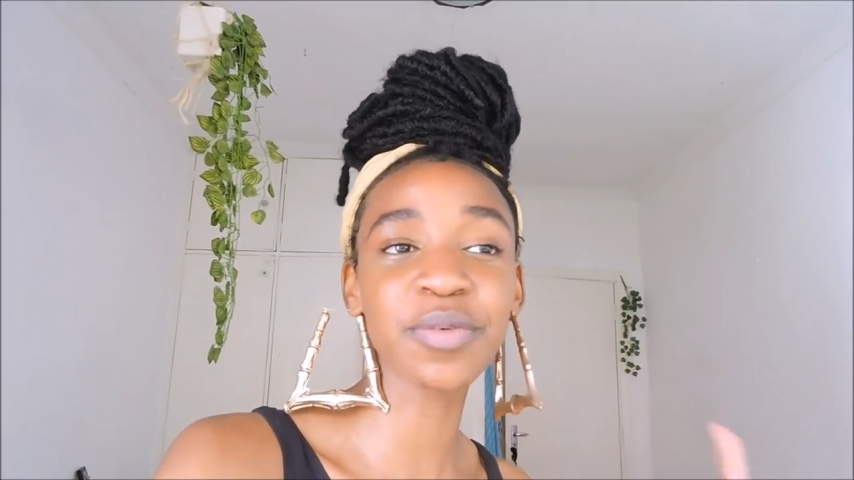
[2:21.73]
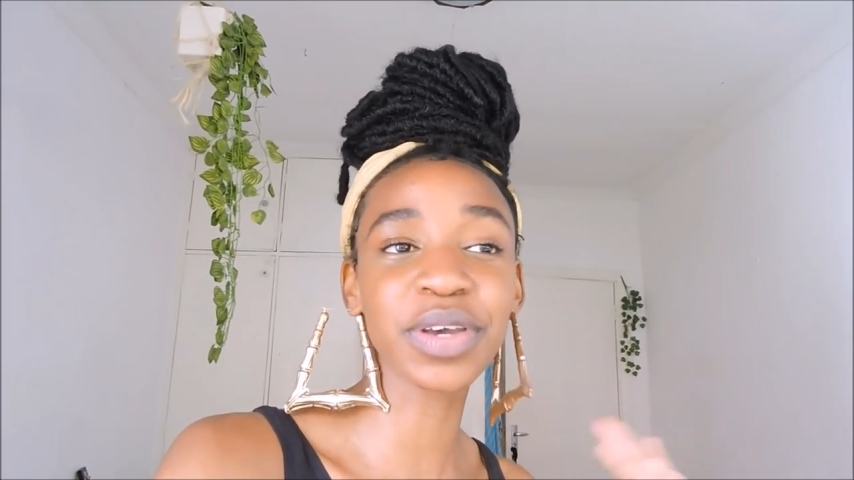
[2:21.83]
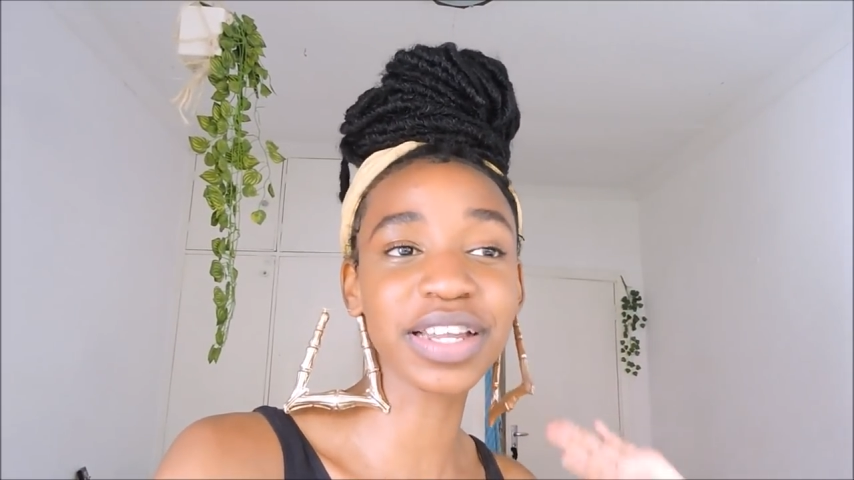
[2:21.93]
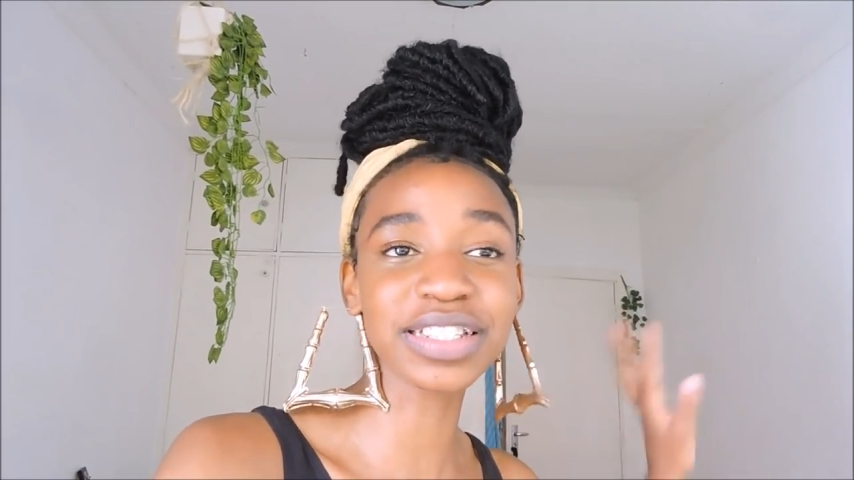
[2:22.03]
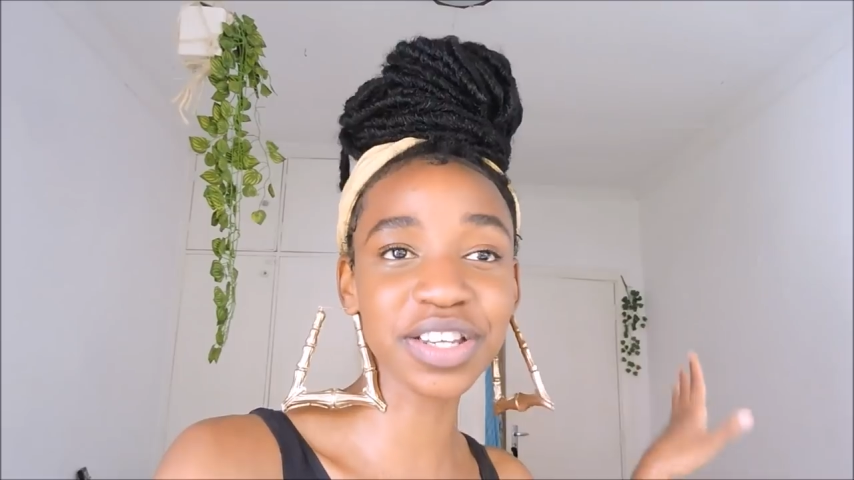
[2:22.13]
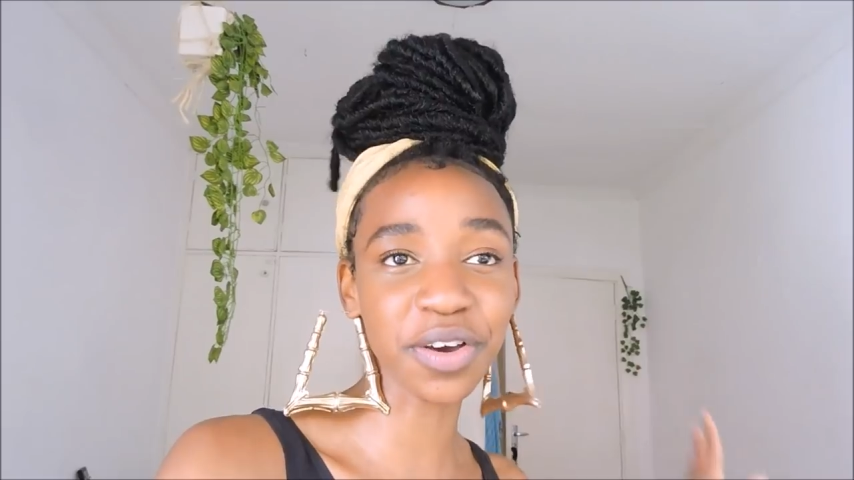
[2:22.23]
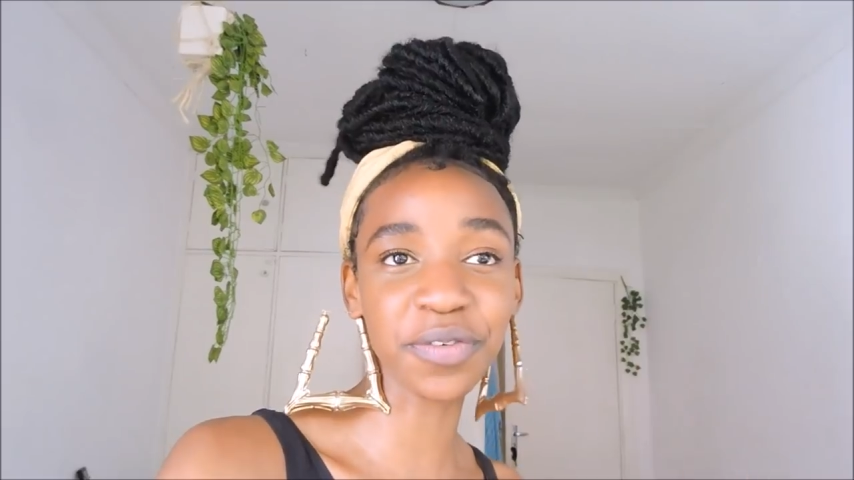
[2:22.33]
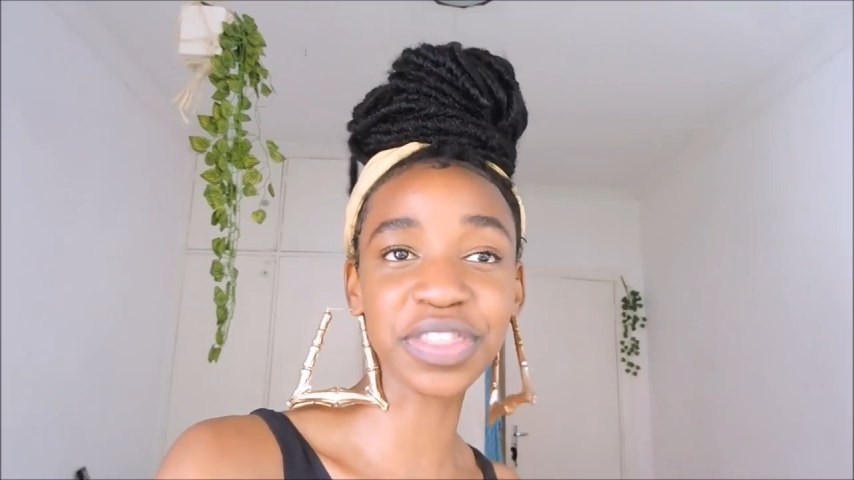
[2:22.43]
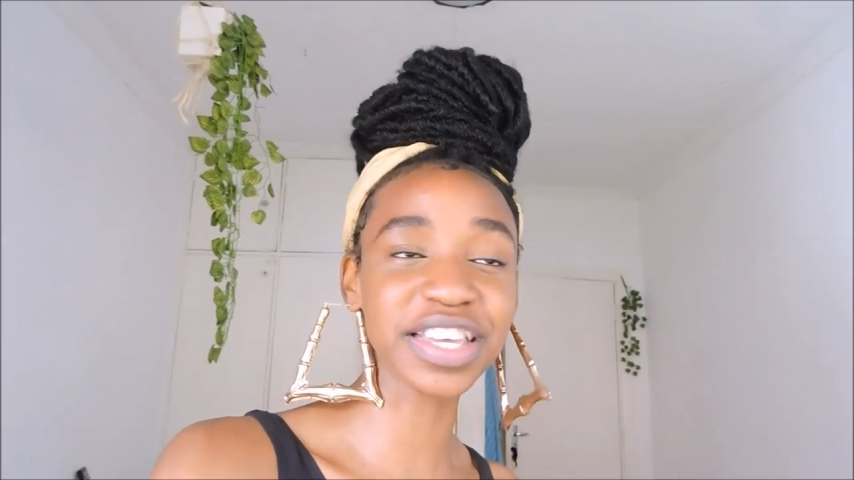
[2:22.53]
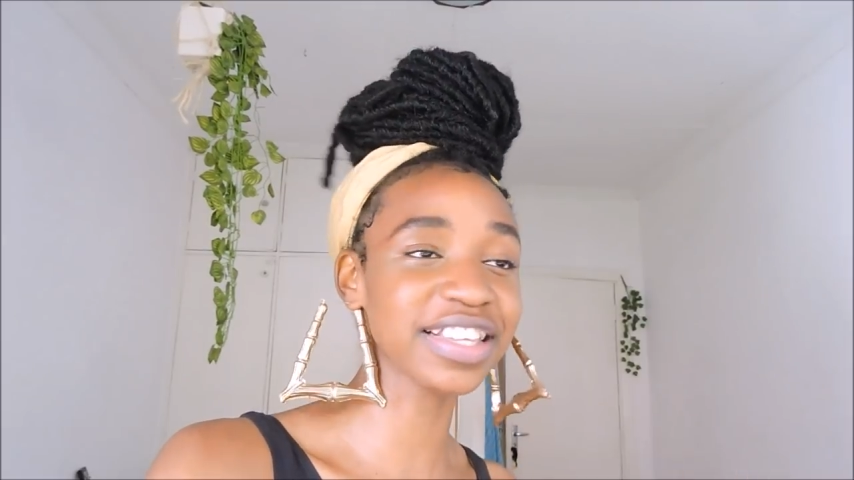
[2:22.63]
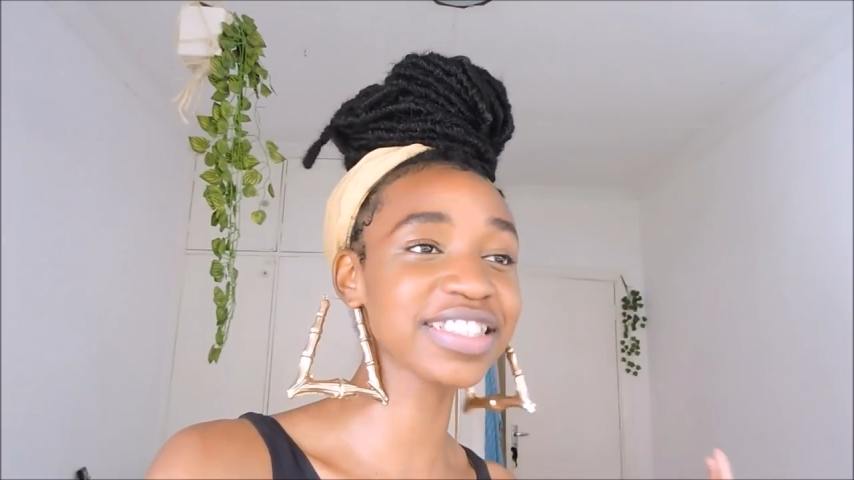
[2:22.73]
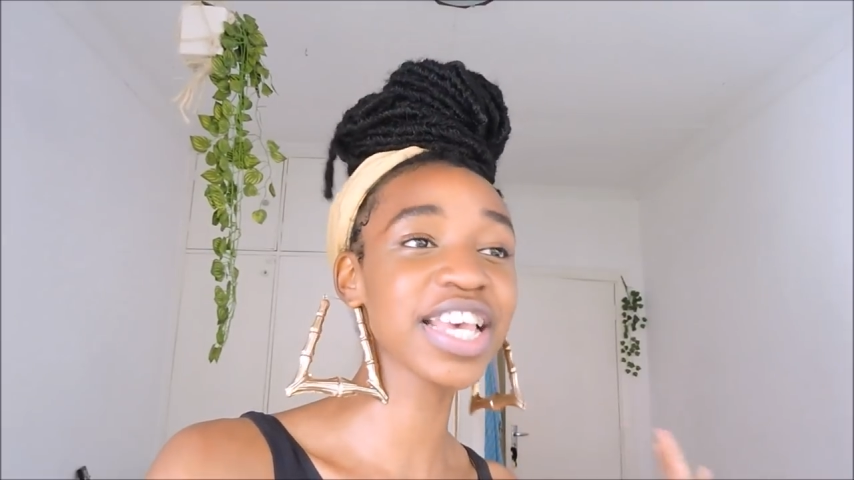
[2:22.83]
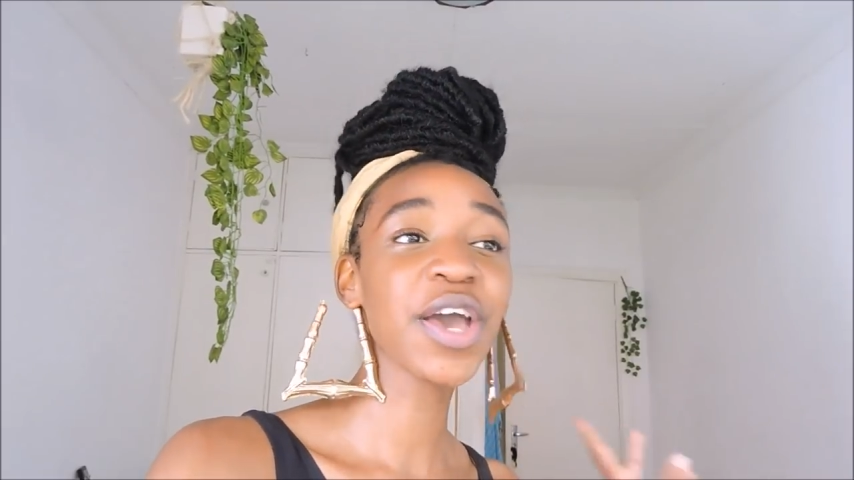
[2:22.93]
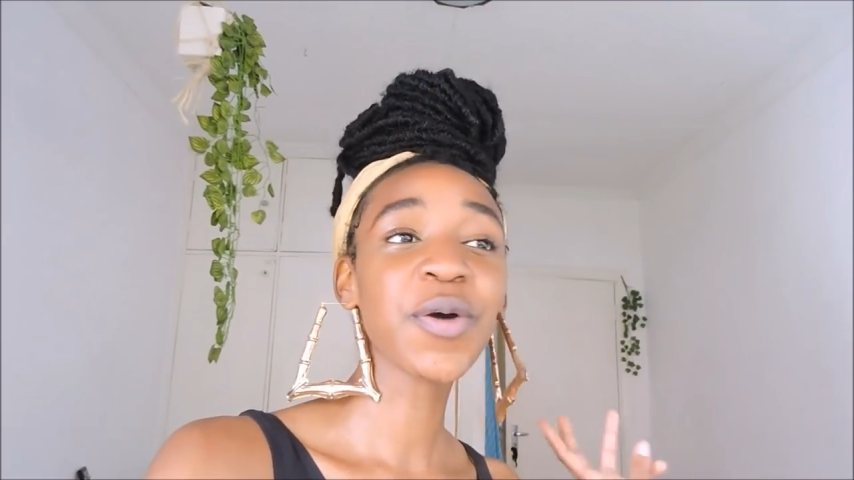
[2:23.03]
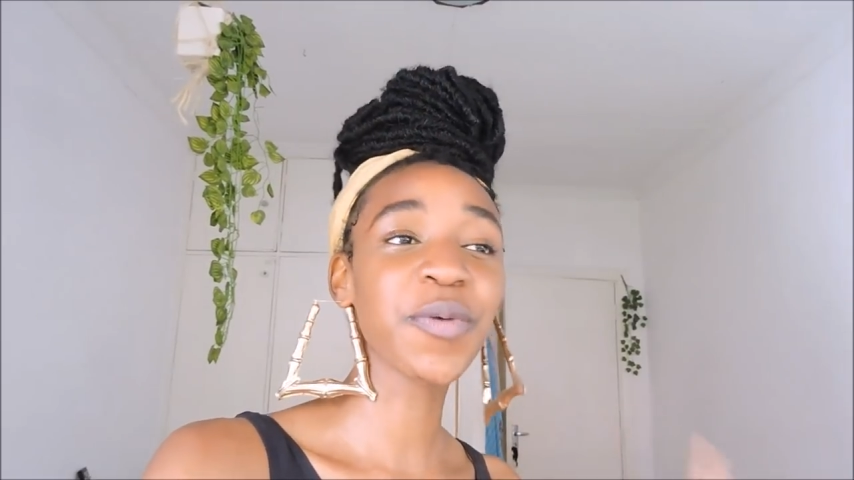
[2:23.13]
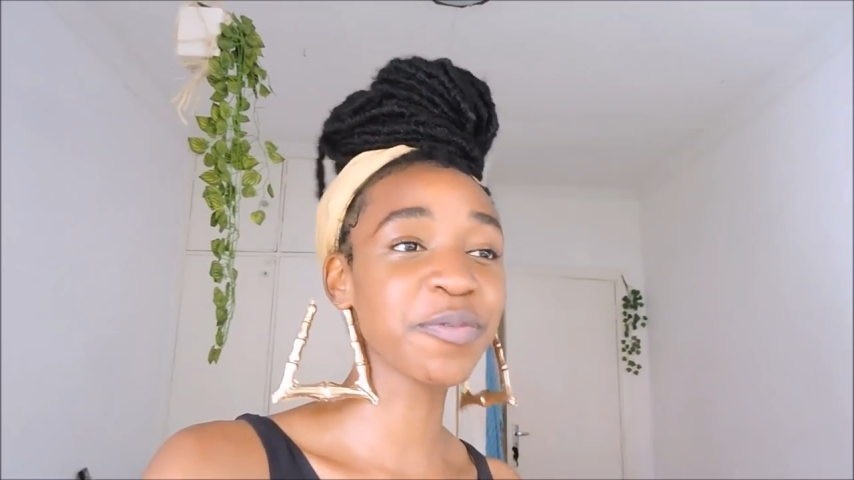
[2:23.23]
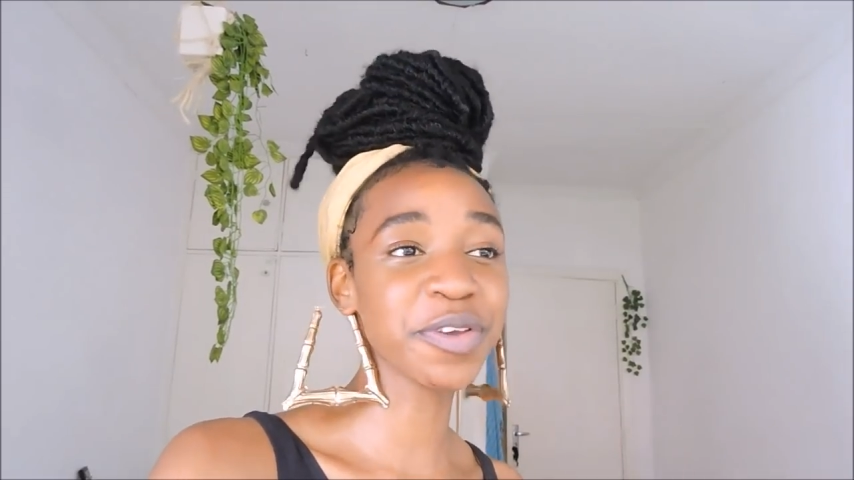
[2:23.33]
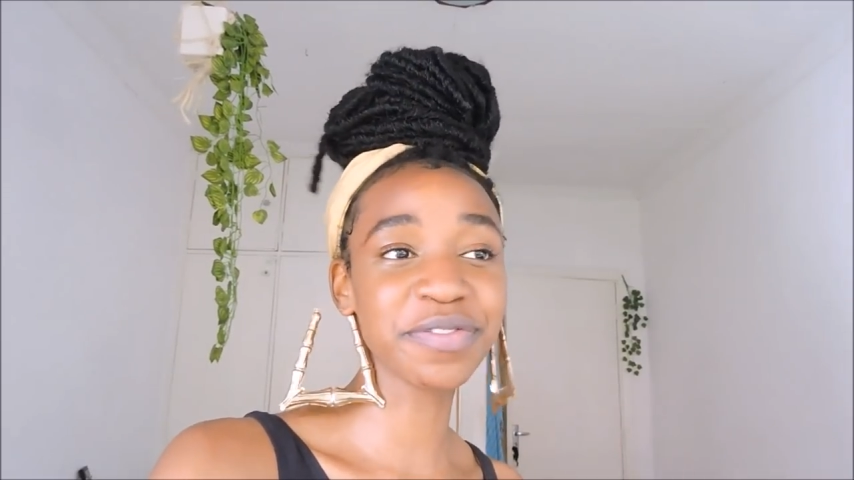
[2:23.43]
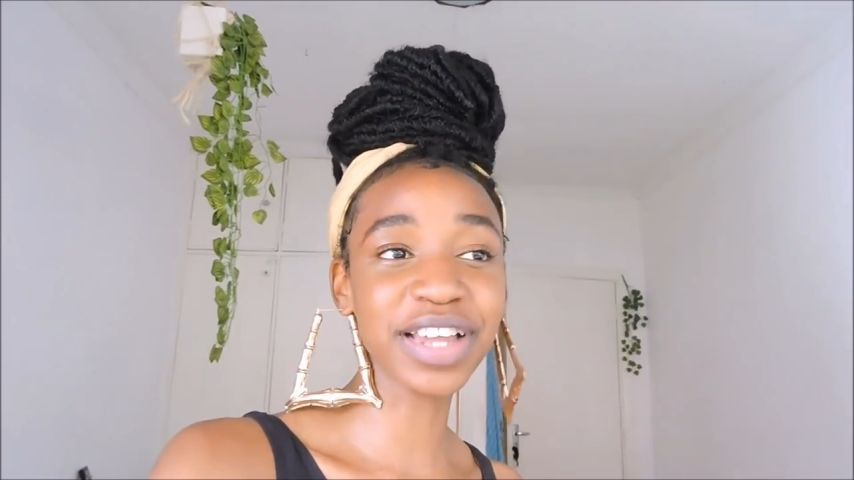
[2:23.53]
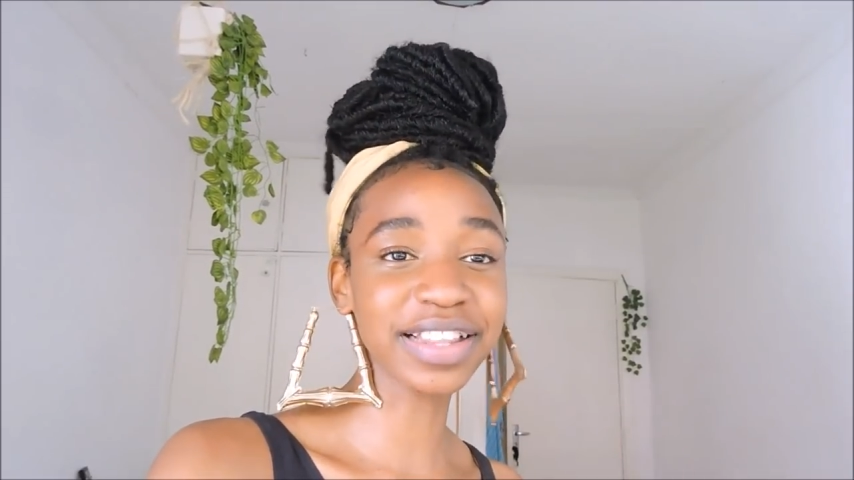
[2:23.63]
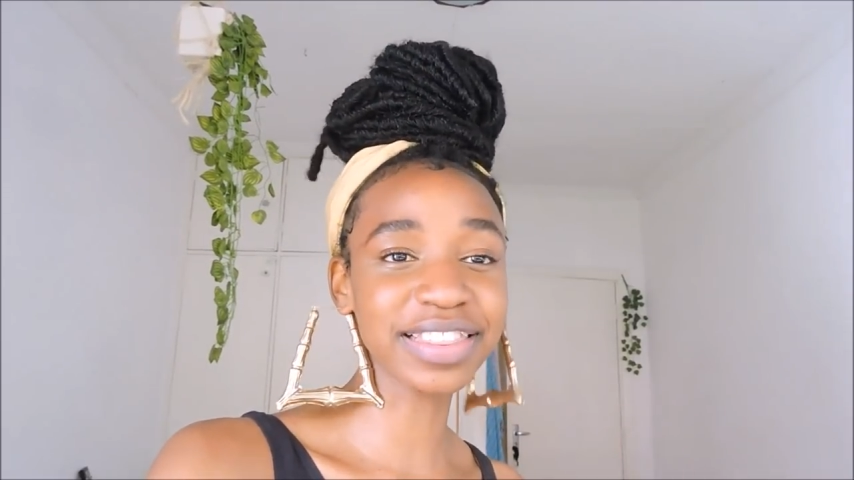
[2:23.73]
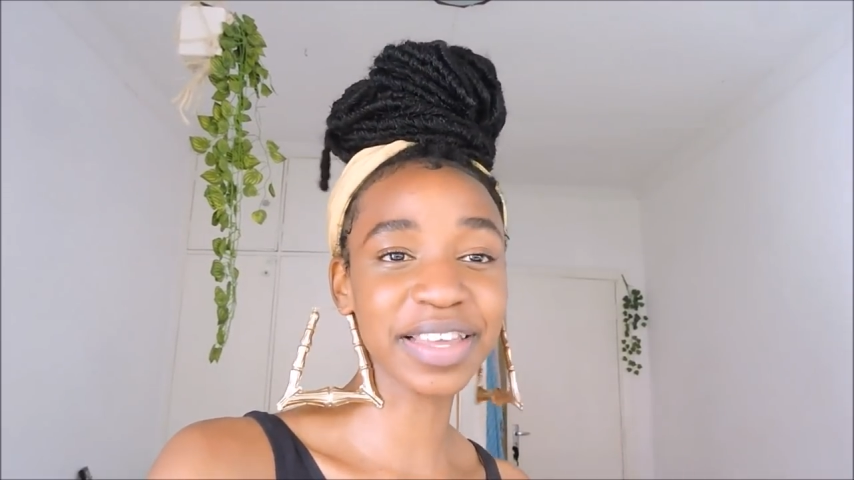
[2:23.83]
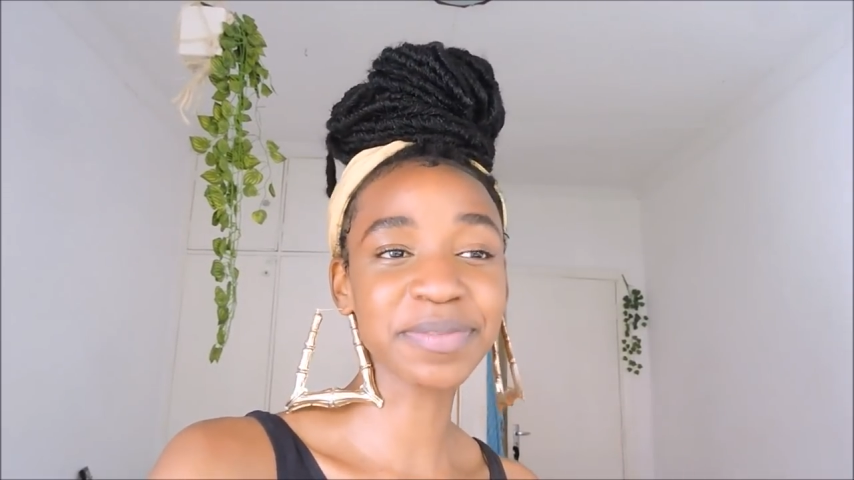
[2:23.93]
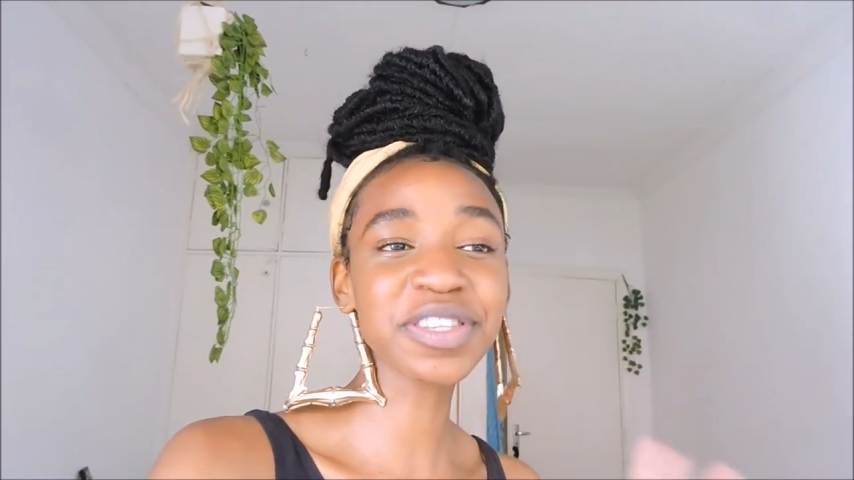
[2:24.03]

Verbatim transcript: then we can tick off things when we've done them.